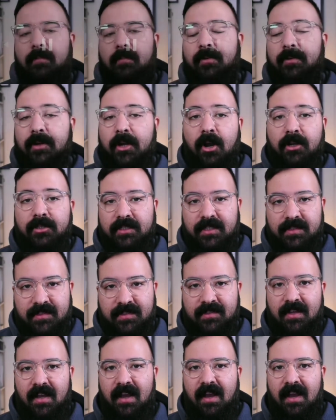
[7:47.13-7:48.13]
But
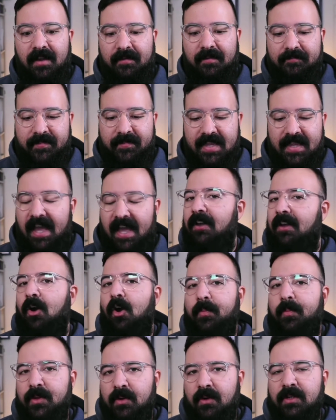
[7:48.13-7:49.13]
regardless, yeah, I
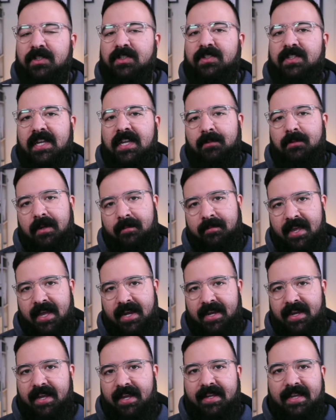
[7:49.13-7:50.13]
hope you understand what I'm
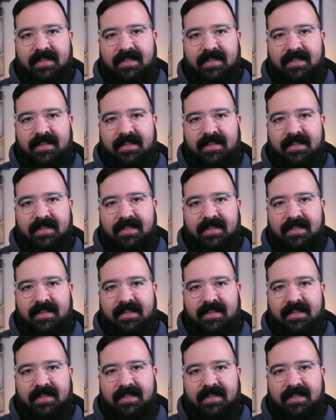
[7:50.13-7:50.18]
getting at.